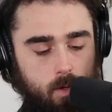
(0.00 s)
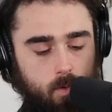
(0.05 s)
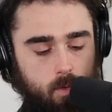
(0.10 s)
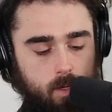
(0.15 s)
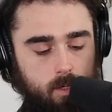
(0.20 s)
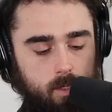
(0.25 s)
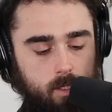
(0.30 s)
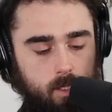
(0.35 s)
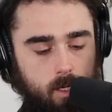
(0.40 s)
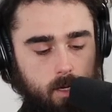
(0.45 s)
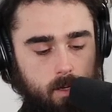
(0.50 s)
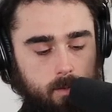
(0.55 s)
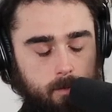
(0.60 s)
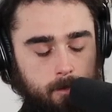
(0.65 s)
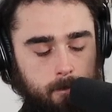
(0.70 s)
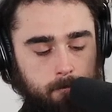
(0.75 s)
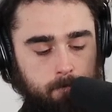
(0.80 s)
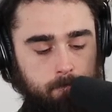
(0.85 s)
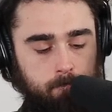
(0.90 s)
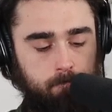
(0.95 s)
I wonder.
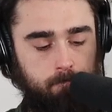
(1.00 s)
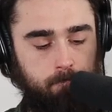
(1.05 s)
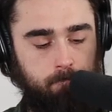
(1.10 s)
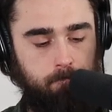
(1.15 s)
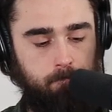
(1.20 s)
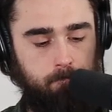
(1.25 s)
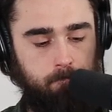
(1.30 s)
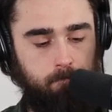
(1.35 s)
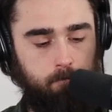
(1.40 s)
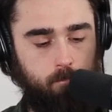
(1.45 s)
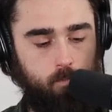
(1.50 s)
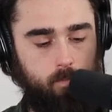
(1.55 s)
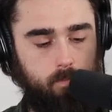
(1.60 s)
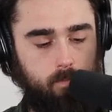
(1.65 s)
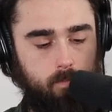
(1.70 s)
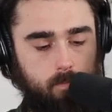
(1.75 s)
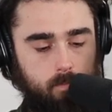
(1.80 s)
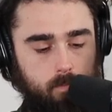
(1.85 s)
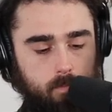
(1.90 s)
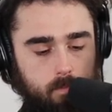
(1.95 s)
I'm
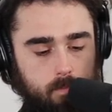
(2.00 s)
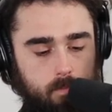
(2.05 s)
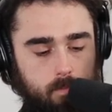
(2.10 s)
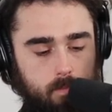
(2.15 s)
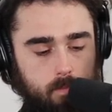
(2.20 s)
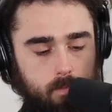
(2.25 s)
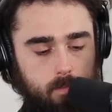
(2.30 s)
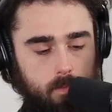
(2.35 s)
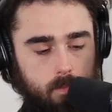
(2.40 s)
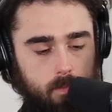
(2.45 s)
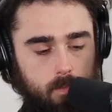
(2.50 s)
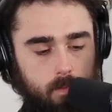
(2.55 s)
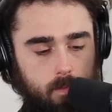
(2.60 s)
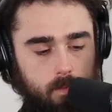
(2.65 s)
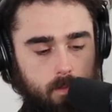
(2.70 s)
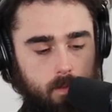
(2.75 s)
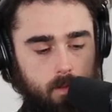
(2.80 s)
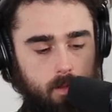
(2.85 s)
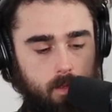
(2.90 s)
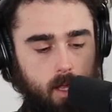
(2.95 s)

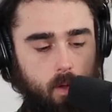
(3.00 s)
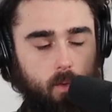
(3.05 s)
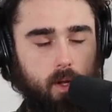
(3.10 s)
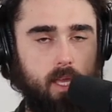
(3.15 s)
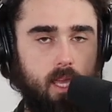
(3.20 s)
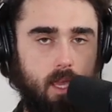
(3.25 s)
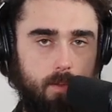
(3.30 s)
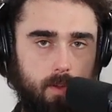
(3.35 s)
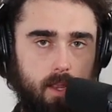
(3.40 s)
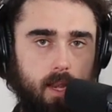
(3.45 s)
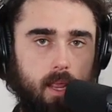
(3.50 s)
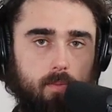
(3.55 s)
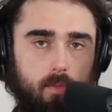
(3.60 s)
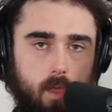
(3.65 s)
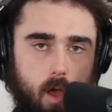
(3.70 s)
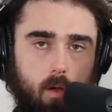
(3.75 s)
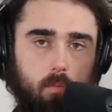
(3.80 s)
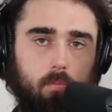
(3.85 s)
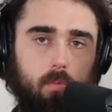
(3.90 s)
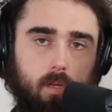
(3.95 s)
going to keep it
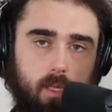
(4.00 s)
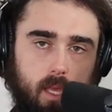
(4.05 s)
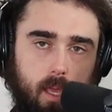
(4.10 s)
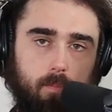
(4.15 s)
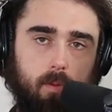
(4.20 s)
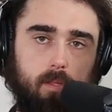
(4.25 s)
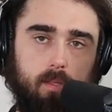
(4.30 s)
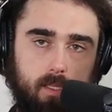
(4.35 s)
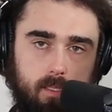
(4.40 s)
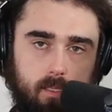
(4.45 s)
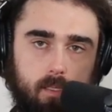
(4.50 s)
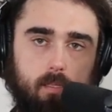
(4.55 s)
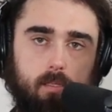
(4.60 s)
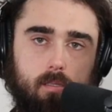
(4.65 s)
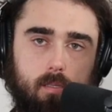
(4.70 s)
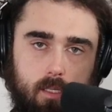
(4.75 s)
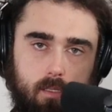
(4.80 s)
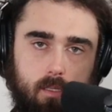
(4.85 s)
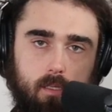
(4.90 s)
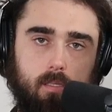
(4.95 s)
in though. I'm going to keep it. This
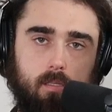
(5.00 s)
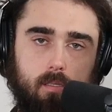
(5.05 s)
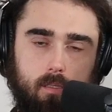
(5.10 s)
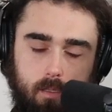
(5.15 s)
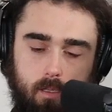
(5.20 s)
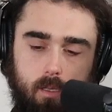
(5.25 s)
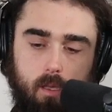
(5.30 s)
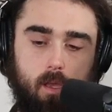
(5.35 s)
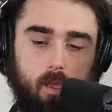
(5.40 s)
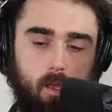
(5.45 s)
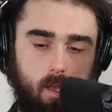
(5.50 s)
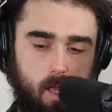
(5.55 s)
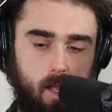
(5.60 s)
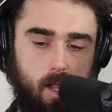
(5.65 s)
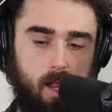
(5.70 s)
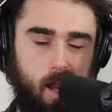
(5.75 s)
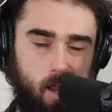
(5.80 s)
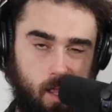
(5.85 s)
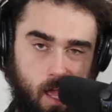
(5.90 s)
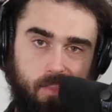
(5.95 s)
is,
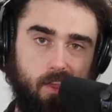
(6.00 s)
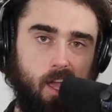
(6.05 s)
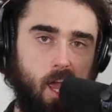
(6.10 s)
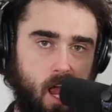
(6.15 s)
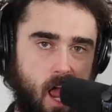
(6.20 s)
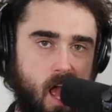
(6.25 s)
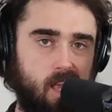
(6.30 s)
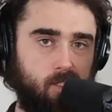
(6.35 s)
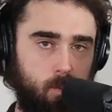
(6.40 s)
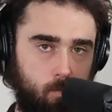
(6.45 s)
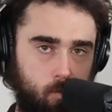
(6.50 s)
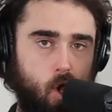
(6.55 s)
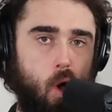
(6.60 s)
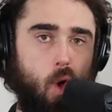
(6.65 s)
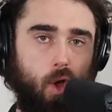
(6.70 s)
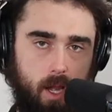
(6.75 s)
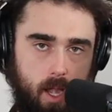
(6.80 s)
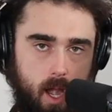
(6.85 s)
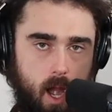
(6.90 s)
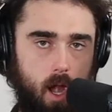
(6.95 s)
I think I got something
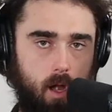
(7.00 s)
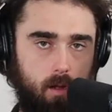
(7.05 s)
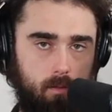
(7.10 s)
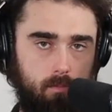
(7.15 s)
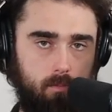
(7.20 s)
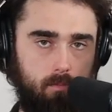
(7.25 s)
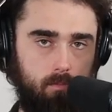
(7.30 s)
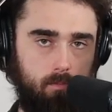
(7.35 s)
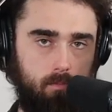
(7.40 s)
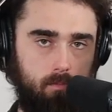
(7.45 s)
cooking here.